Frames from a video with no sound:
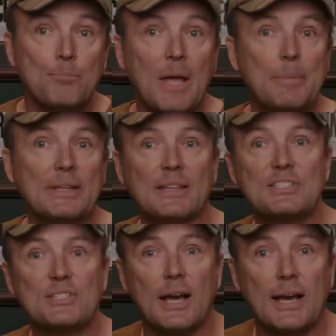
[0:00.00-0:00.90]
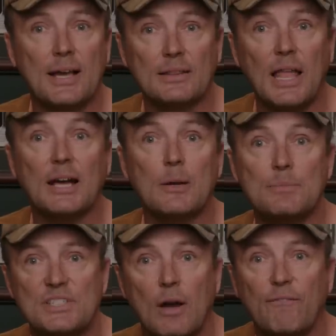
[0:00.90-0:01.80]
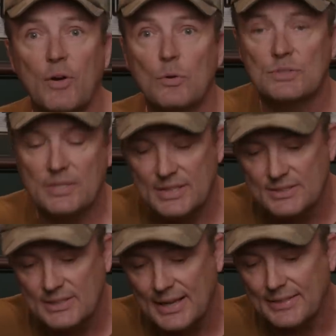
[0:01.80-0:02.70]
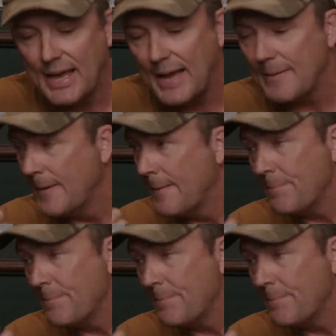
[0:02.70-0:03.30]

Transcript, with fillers: Maybe list, uh, lock up cell phones, things like that.